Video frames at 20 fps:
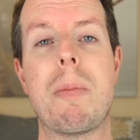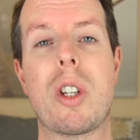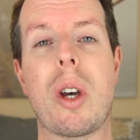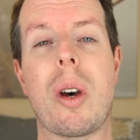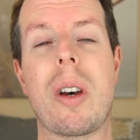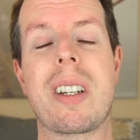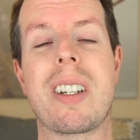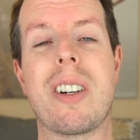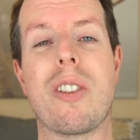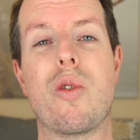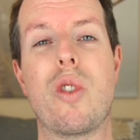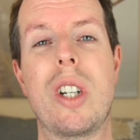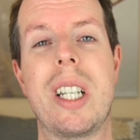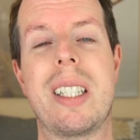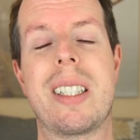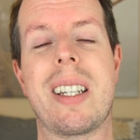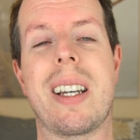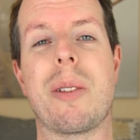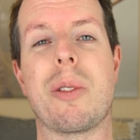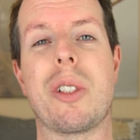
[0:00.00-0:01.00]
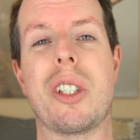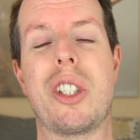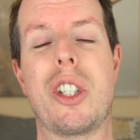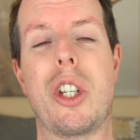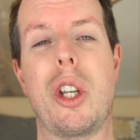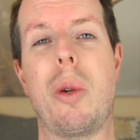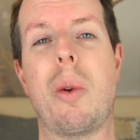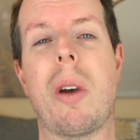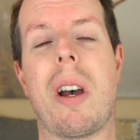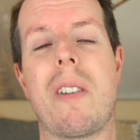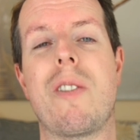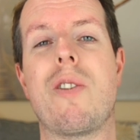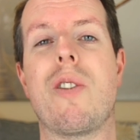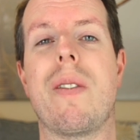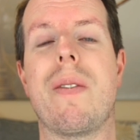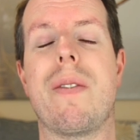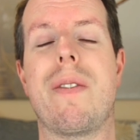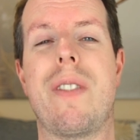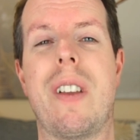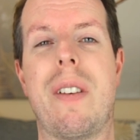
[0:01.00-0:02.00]
TYGAR retails at
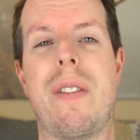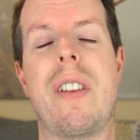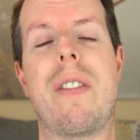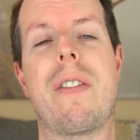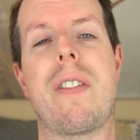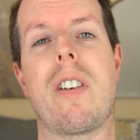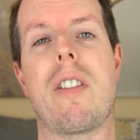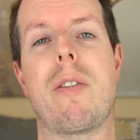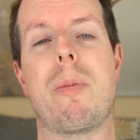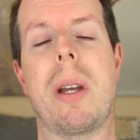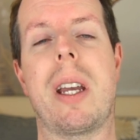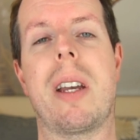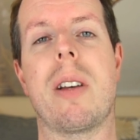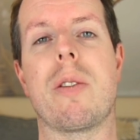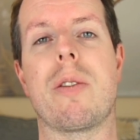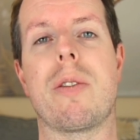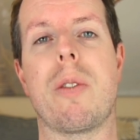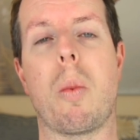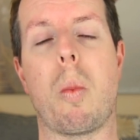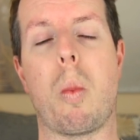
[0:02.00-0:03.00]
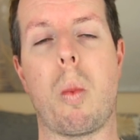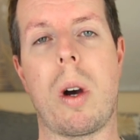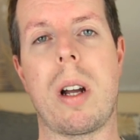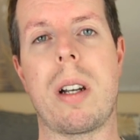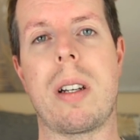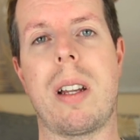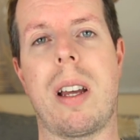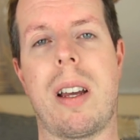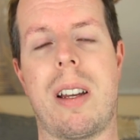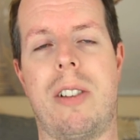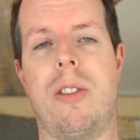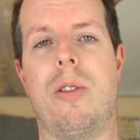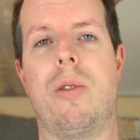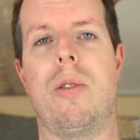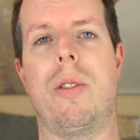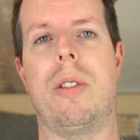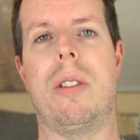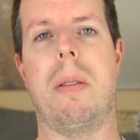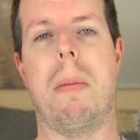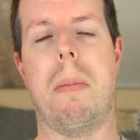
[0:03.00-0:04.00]
£255 for
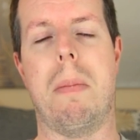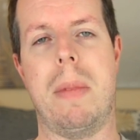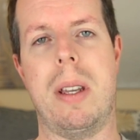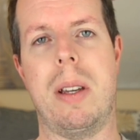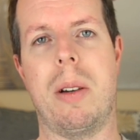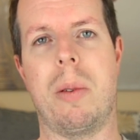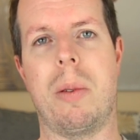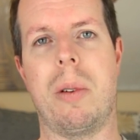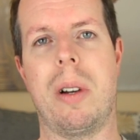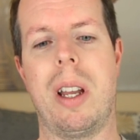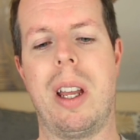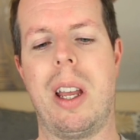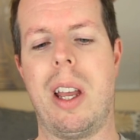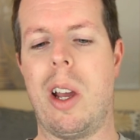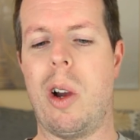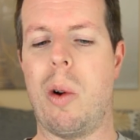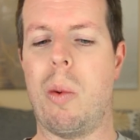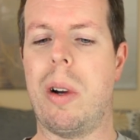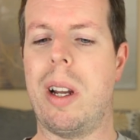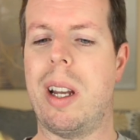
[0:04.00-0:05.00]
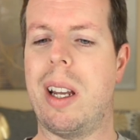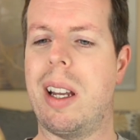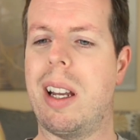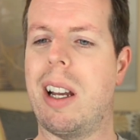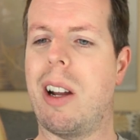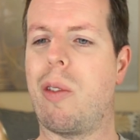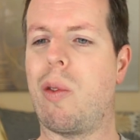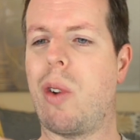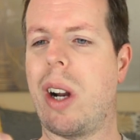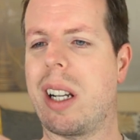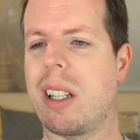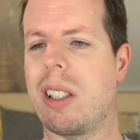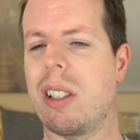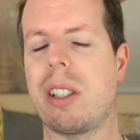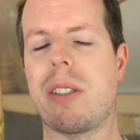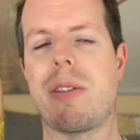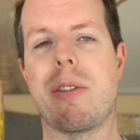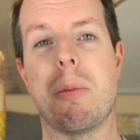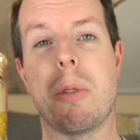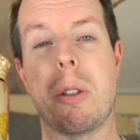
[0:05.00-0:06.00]
100ml, where
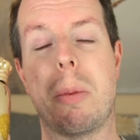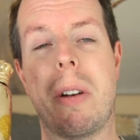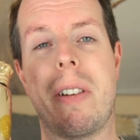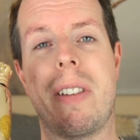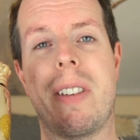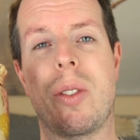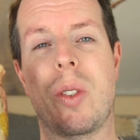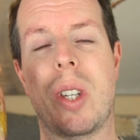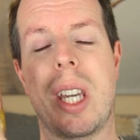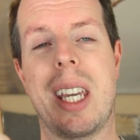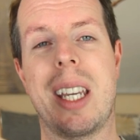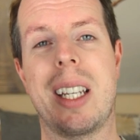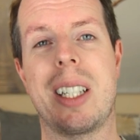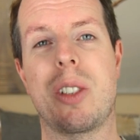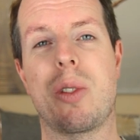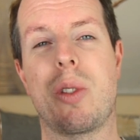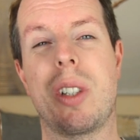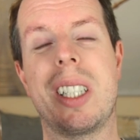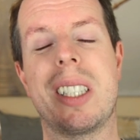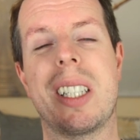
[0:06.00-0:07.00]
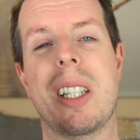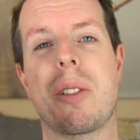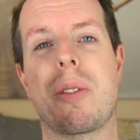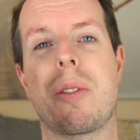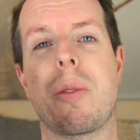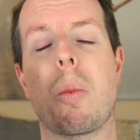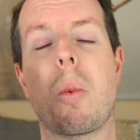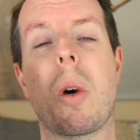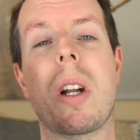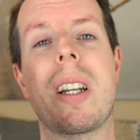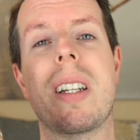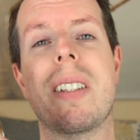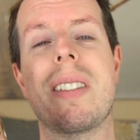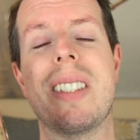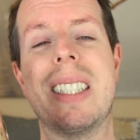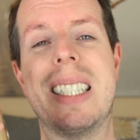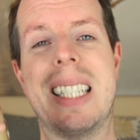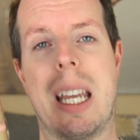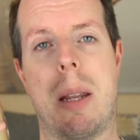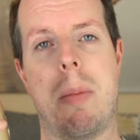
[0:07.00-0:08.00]
Arrakis from Spirit of Kings retails for
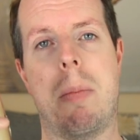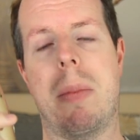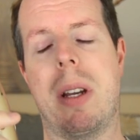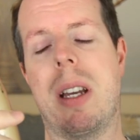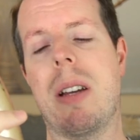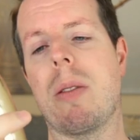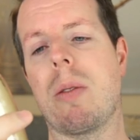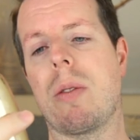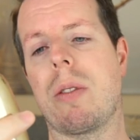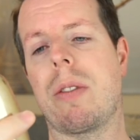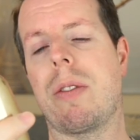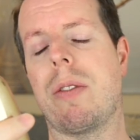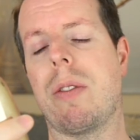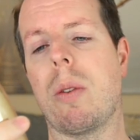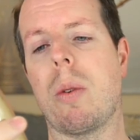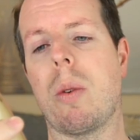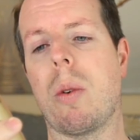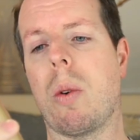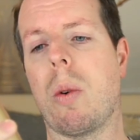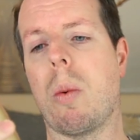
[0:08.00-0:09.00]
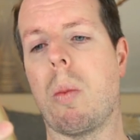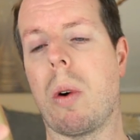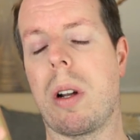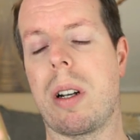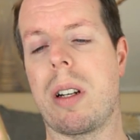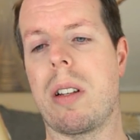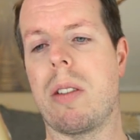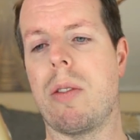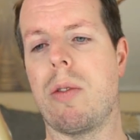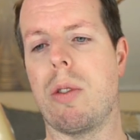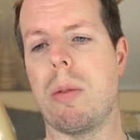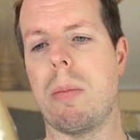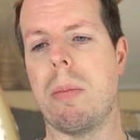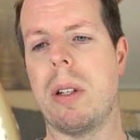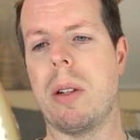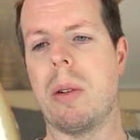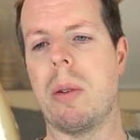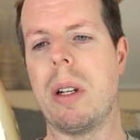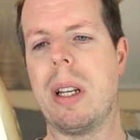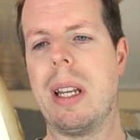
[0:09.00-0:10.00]
£110 for
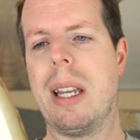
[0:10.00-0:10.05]
100ml.